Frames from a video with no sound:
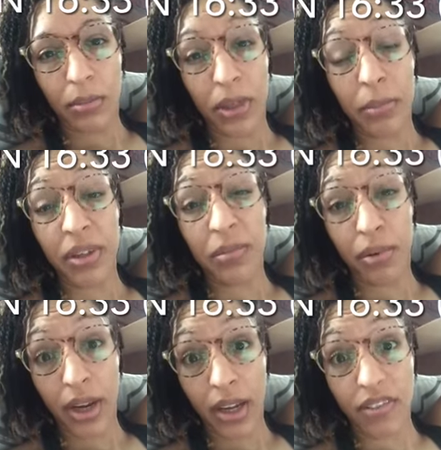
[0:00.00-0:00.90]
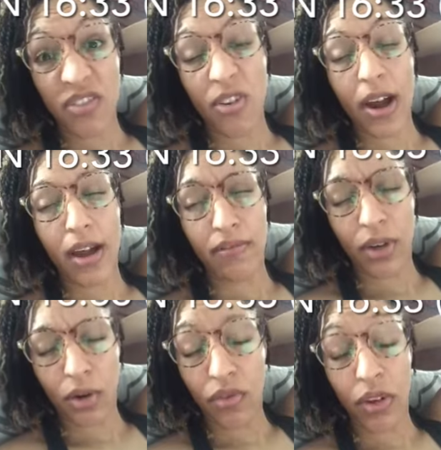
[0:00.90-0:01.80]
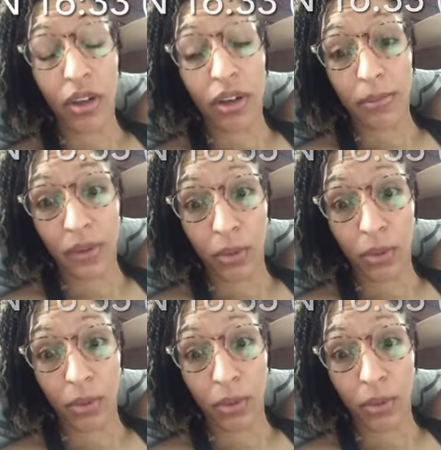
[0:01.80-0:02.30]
but be brave, for I have overcome the